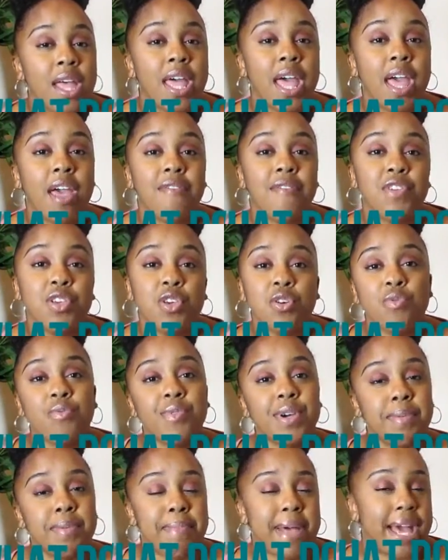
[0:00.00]
If you
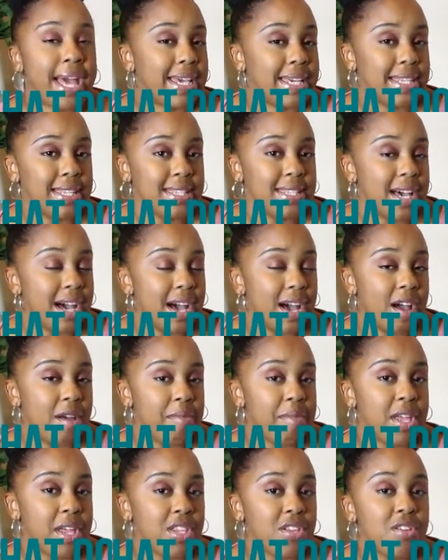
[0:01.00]
went back in
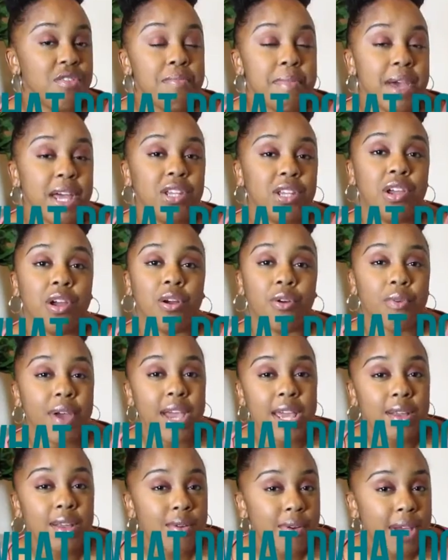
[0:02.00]
time and you met your
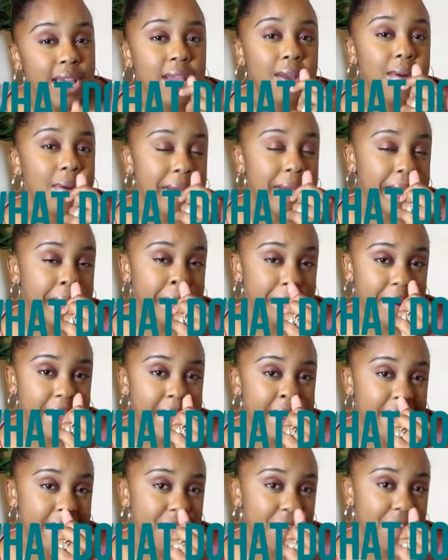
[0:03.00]

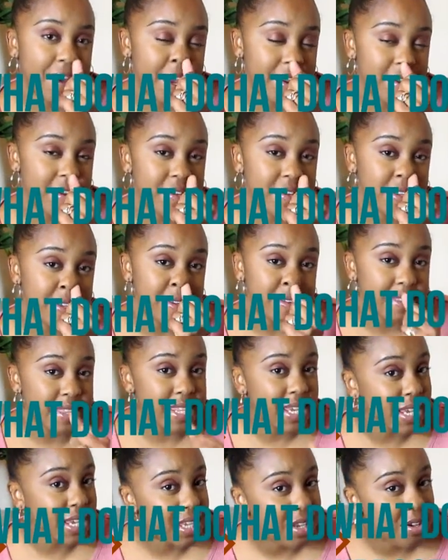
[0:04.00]
great-great-great-grandfather, do you
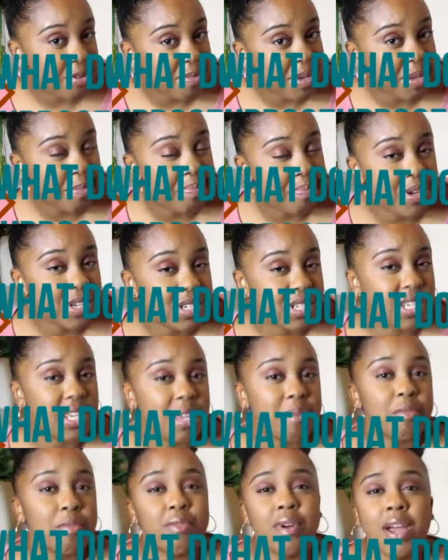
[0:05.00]
think you'd be pushing
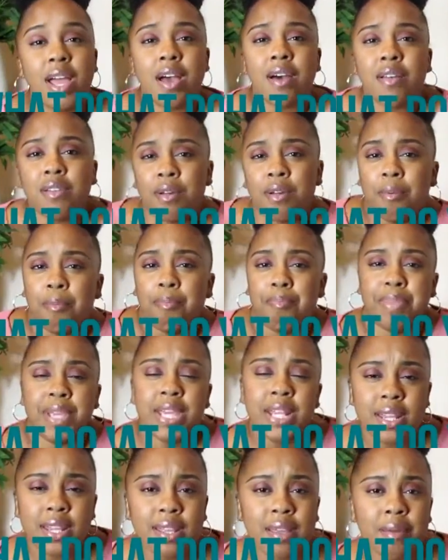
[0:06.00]
him around or
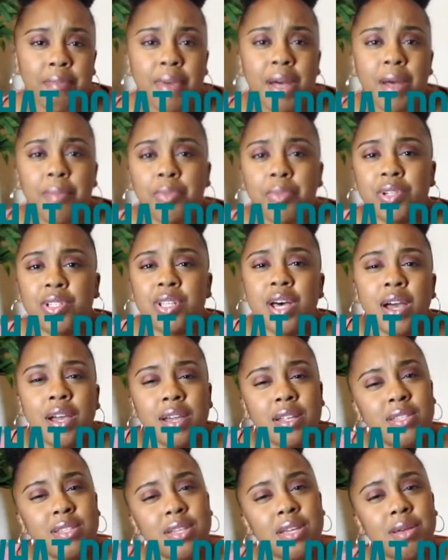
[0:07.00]
beating him up or
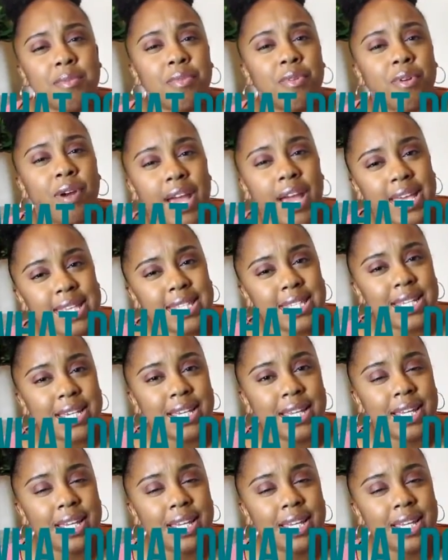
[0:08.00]
talking to him crazy?